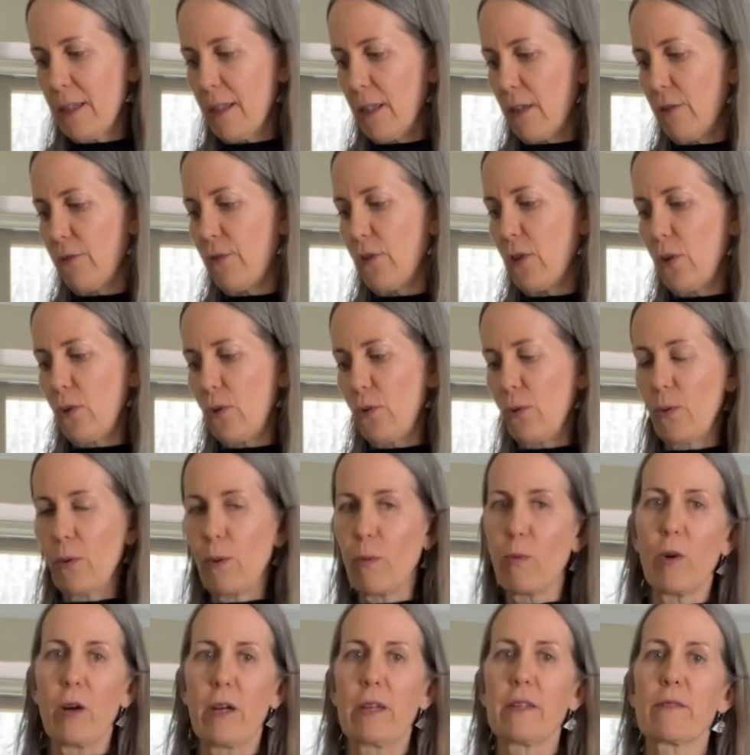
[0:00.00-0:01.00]
And if you
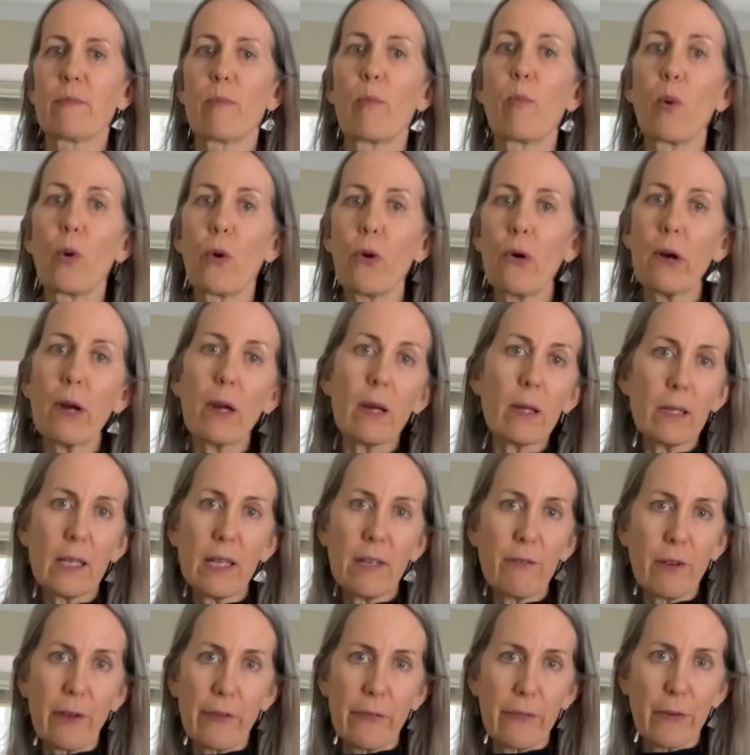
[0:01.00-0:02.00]
want more,
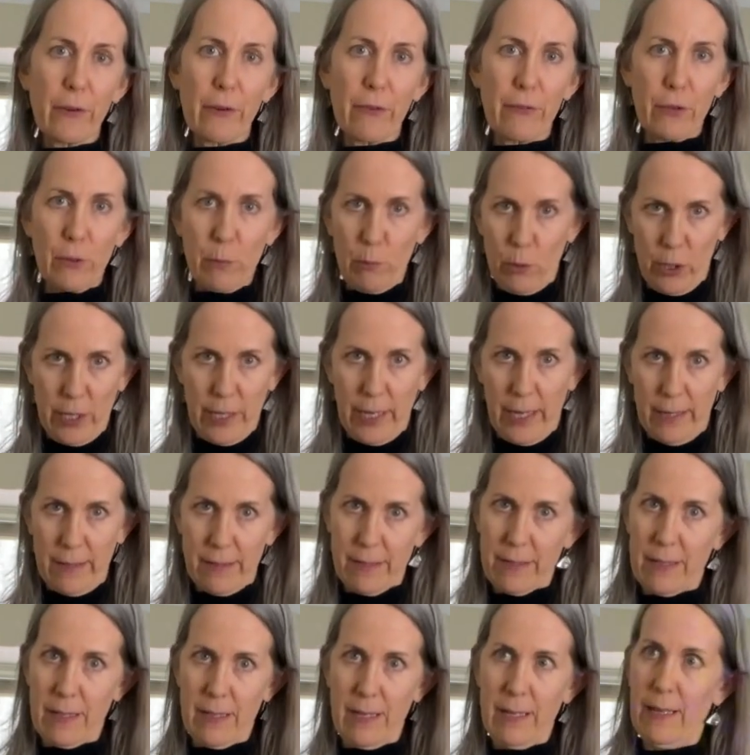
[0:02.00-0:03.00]
leave it for a few more
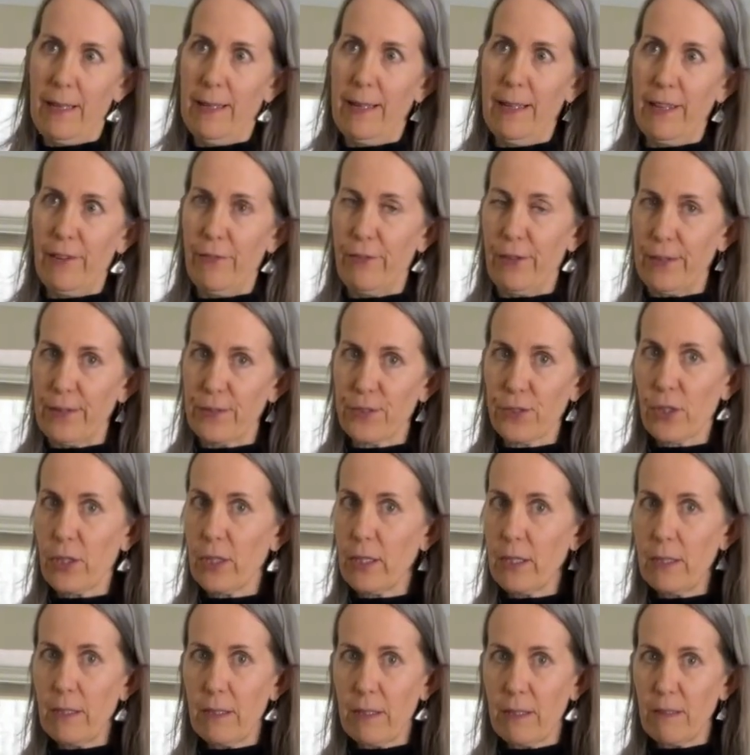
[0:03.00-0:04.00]
days. If it's
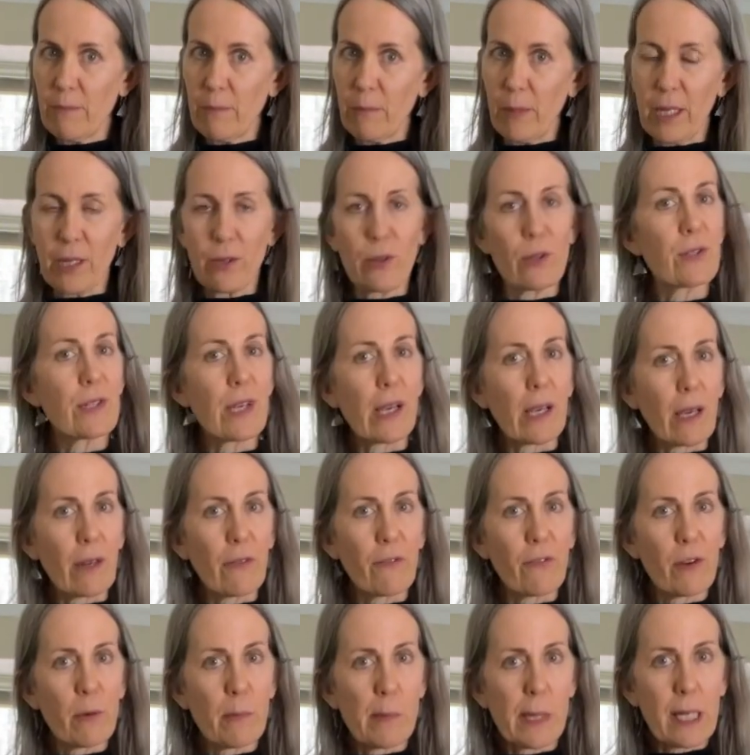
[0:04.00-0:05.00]
good, make your
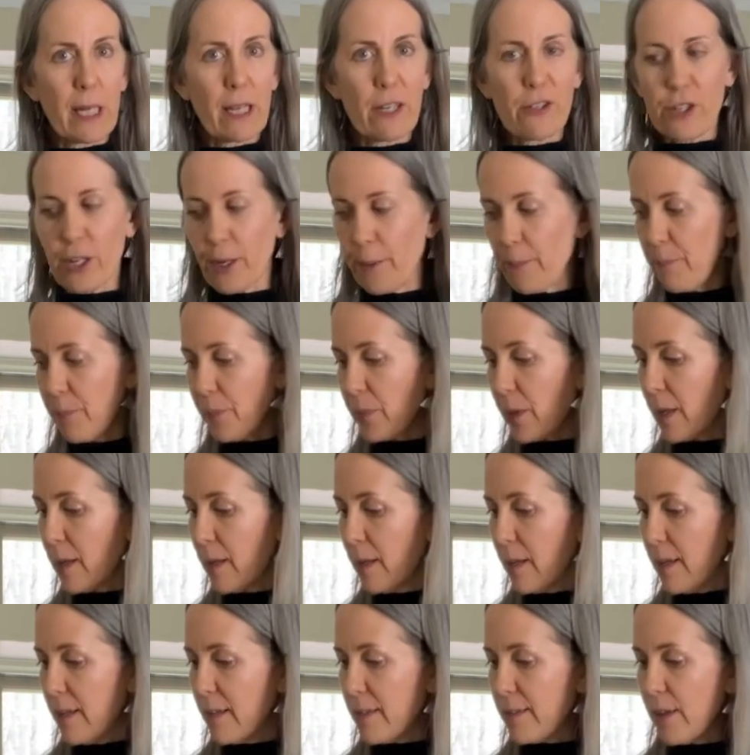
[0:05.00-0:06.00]
second fermentation.
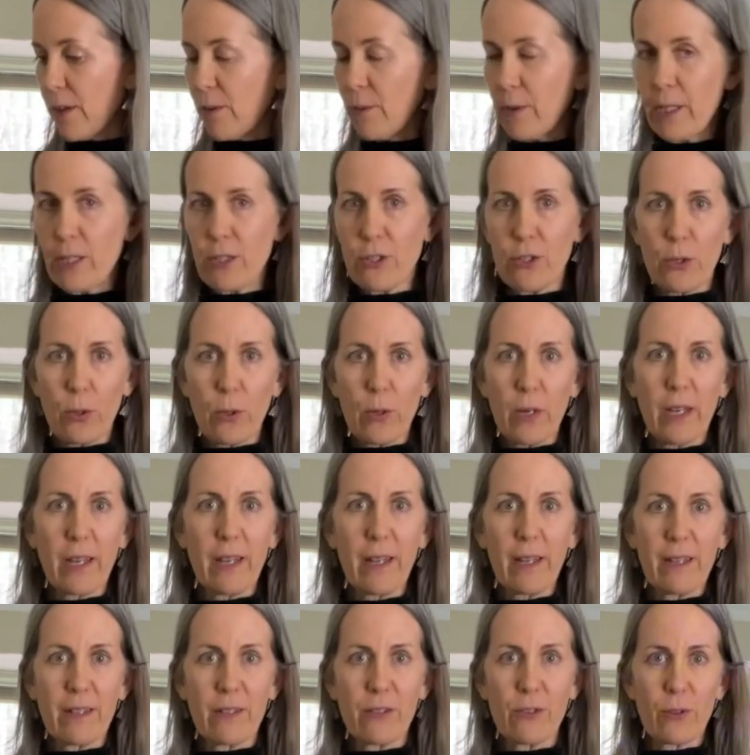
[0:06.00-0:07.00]
So
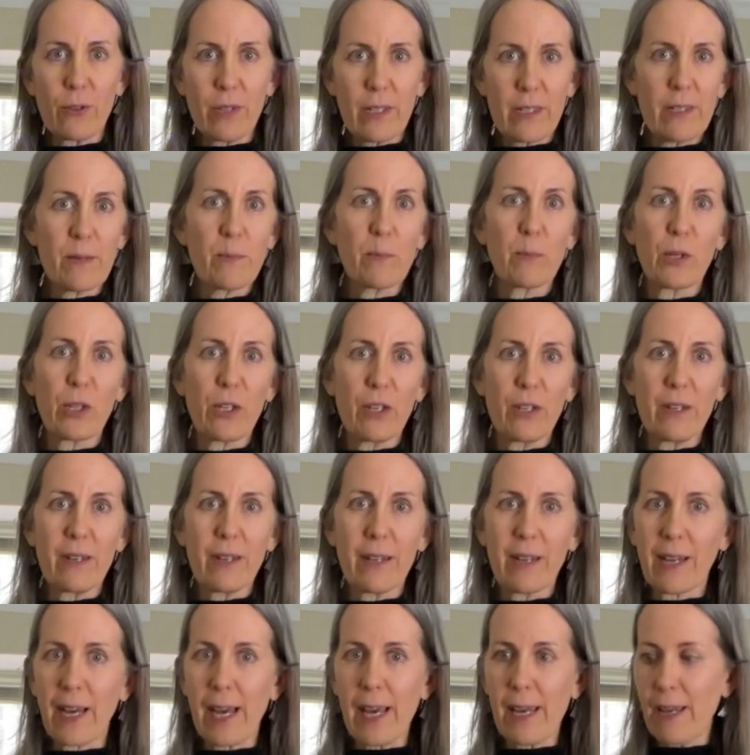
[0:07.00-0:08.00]
enjoy some
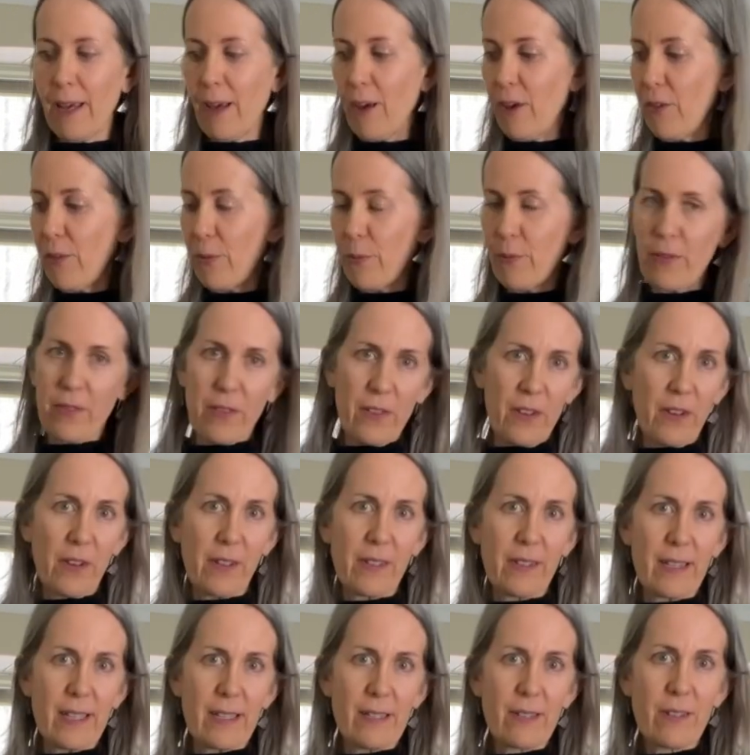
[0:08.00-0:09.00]
good gut health with
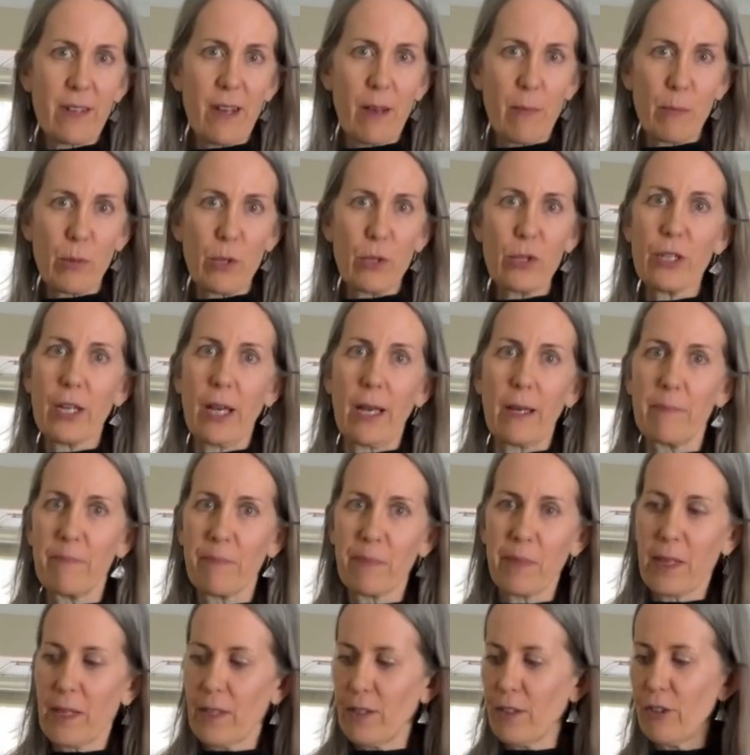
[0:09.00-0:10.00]
this kombucha.
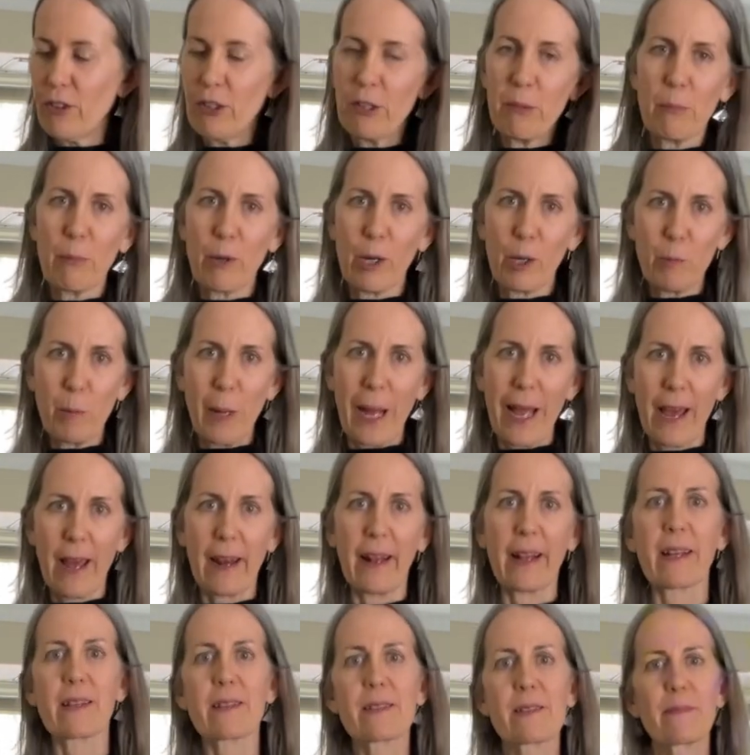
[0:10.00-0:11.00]
Good
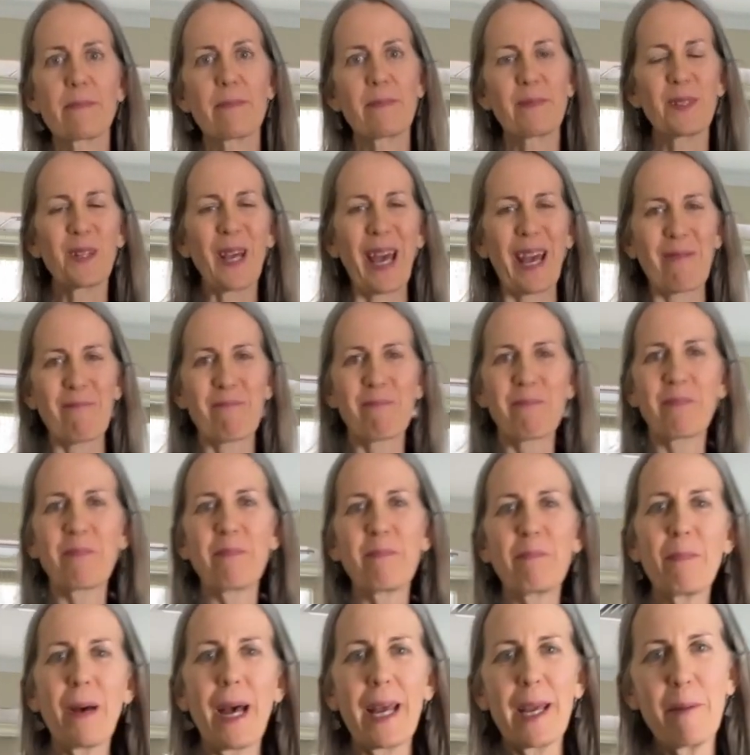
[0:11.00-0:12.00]
probiotics. Okay,
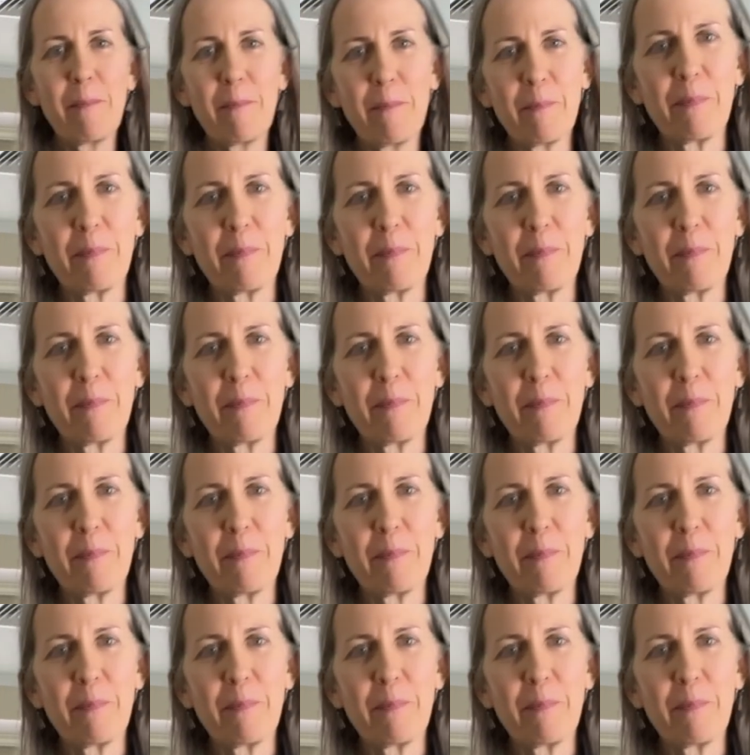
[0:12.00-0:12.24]
bye.